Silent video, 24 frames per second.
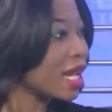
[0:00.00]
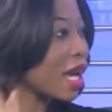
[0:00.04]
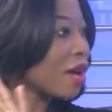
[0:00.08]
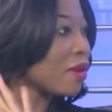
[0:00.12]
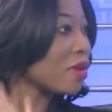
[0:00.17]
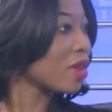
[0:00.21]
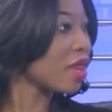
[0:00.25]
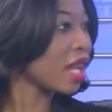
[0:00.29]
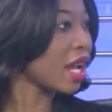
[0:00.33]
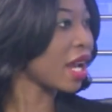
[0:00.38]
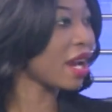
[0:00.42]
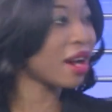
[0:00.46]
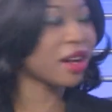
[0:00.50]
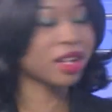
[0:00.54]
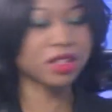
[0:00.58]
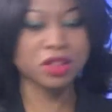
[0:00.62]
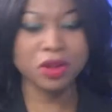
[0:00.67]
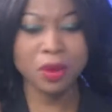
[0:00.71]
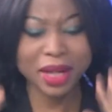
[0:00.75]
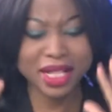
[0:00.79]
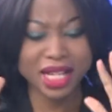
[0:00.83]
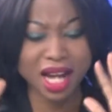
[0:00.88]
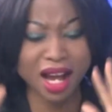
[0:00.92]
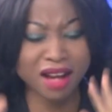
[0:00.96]
down there,
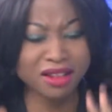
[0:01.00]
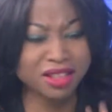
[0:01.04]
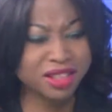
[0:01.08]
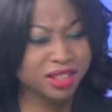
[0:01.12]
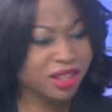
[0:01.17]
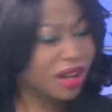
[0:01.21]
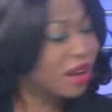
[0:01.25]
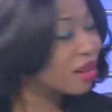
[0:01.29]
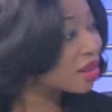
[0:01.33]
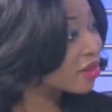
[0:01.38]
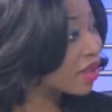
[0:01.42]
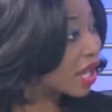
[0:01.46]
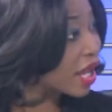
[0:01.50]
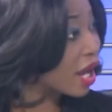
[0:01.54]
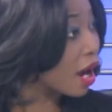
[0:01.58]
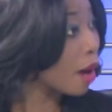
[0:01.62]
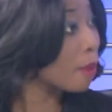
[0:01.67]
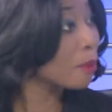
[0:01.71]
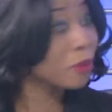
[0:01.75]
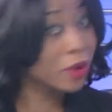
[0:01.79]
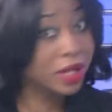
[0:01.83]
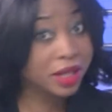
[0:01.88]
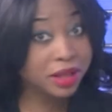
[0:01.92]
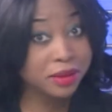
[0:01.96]
no matter how young they
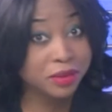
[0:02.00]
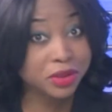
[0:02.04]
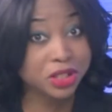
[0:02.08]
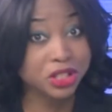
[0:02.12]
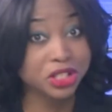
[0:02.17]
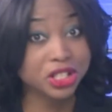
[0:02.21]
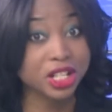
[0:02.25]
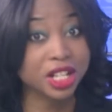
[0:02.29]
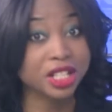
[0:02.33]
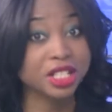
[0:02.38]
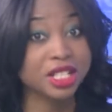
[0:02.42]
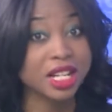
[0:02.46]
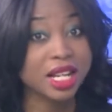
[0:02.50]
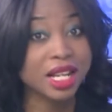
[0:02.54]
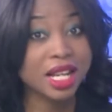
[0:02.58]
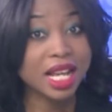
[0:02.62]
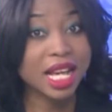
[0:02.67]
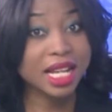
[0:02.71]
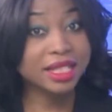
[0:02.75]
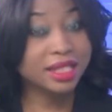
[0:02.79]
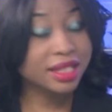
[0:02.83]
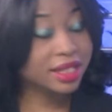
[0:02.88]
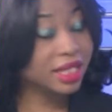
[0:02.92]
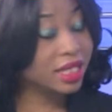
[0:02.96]
are, bring them to church
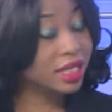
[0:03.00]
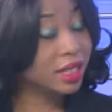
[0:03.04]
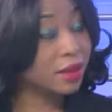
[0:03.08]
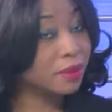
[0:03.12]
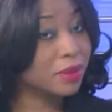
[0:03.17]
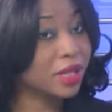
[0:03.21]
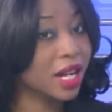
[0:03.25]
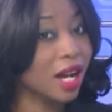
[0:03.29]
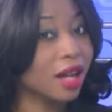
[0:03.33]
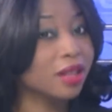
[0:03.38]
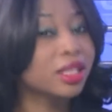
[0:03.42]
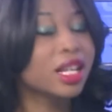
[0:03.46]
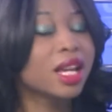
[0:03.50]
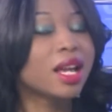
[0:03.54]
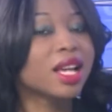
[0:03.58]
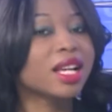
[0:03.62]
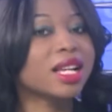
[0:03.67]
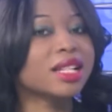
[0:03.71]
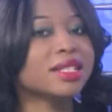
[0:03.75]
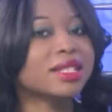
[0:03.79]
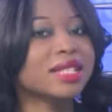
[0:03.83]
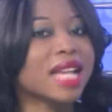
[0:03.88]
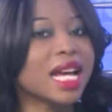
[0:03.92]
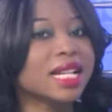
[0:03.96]
and sit them down,
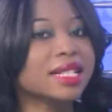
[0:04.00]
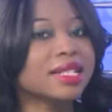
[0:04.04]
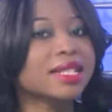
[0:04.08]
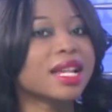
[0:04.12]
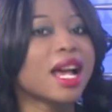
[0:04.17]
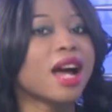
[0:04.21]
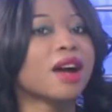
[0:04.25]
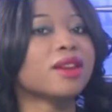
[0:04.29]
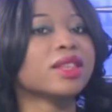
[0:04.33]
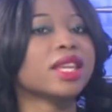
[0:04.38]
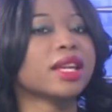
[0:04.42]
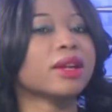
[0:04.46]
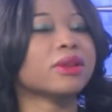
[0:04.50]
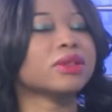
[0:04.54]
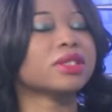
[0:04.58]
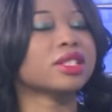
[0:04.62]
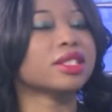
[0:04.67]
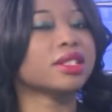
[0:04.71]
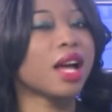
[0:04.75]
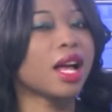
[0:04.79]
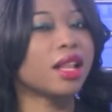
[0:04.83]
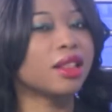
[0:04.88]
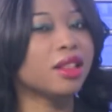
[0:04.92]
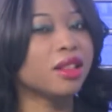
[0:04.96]
because that's how they will
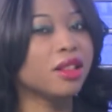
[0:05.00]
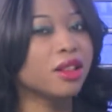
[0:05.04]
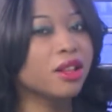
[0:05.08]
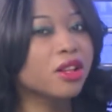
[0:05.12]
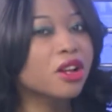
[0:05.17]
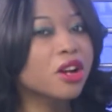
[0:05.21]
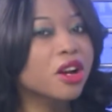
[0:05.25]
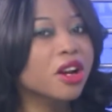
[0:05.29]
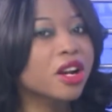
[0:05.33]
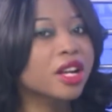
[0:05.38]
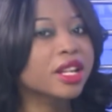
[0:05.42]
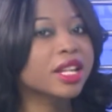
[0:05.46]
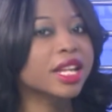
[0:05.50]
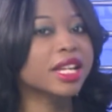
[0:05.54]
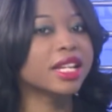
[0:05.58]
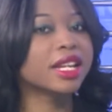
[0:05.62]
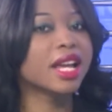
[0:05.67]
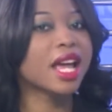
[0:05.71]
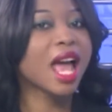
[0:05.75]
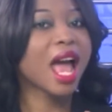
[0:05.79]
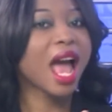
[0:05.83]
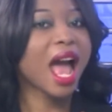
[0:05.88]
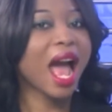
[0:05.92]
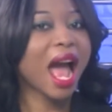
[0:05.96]
start learning
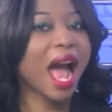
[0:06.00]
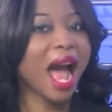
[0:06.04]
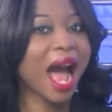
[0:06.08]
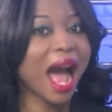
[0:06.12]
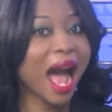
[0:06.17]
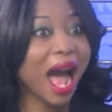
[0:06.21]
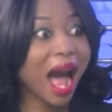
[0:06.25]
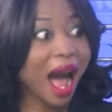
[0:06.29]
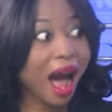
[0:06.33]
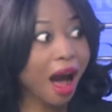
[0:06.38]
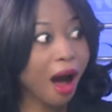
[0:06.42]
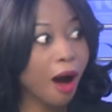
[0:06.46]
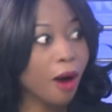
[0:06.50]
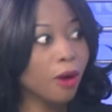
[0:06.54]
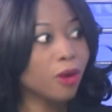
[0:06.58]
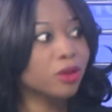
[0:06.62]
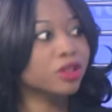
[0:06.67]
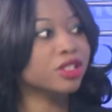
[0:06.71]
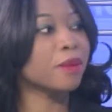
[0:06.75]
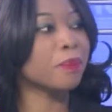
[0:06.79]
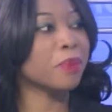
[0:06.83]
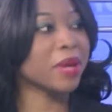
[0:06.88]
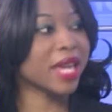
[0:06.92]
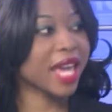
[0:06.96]
how
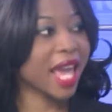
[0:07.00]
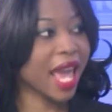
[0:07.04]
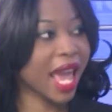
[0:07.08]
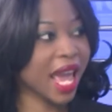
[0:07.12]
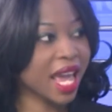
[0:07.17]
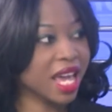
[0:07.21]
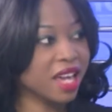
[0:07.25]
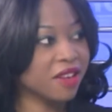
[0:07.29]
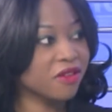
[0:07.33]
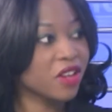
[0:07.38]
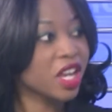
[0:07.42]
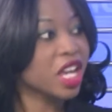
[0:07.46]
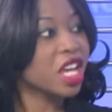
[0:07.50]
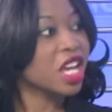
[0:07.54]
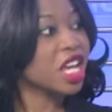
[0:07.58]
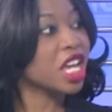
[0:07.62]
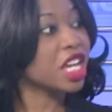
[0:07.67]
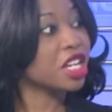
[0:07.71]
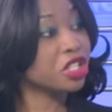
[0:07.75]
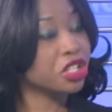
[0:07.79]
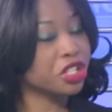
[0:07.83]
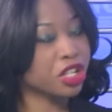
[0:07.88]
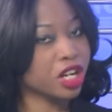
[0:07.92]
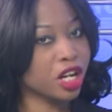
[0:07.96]
to behave
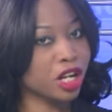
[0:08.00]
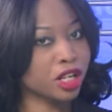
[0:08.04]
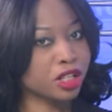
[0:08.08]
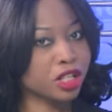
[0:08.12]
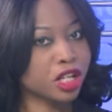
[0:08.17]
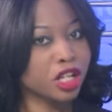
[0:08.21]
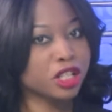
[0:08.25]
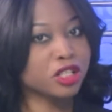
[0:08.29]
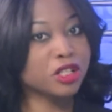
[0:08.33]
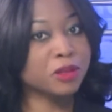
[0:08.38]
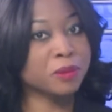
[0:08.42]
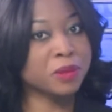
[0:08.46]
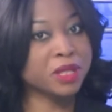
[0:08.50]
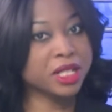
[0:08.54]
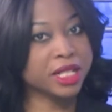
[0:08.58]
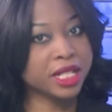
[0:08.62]
in church, to be